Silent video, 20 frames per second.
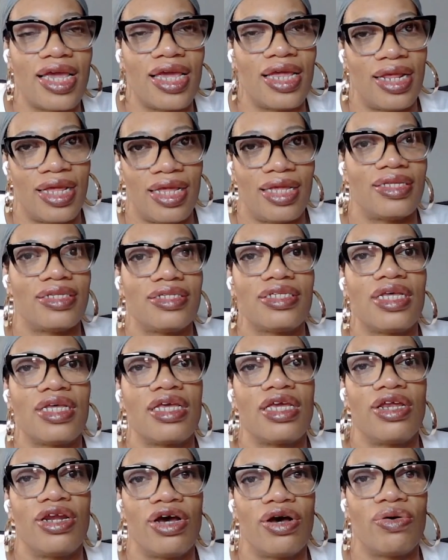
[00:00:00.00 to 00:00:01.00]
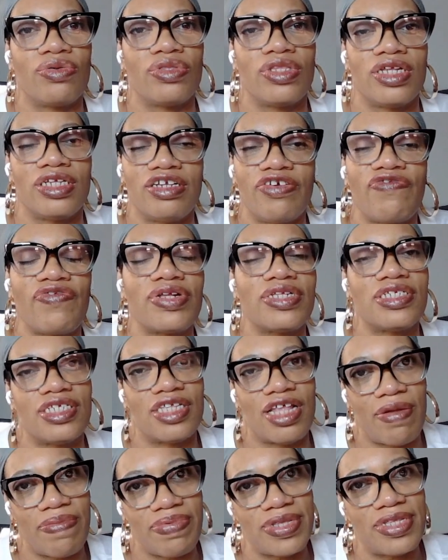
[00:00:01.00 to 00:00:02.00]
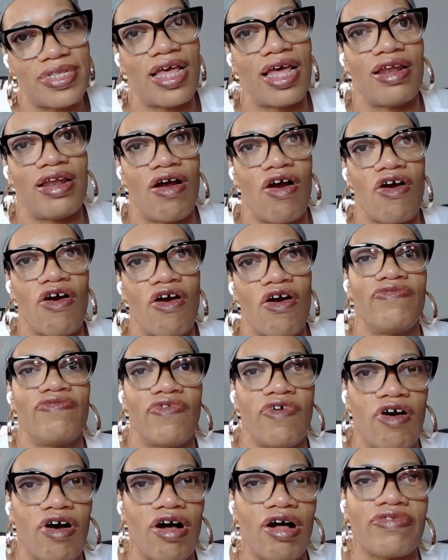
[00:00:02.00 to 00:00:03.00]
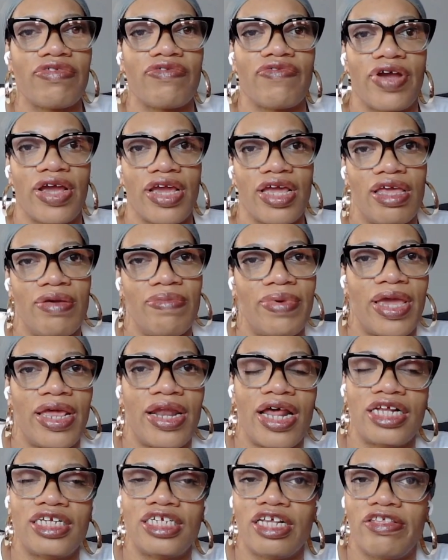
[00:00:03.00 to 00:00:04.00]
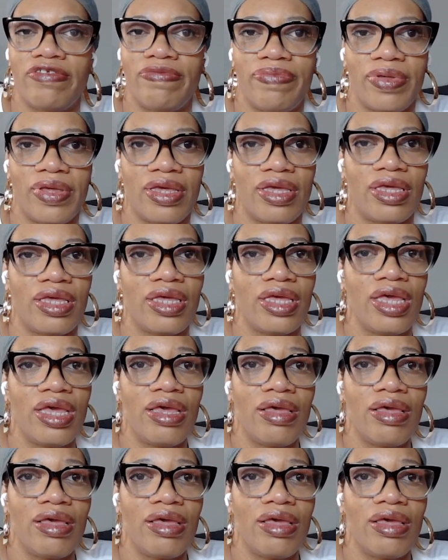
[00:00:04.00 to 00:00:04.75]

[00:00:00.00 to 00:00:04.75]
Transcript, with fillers: it is you know the different steps that are involved right it may not just be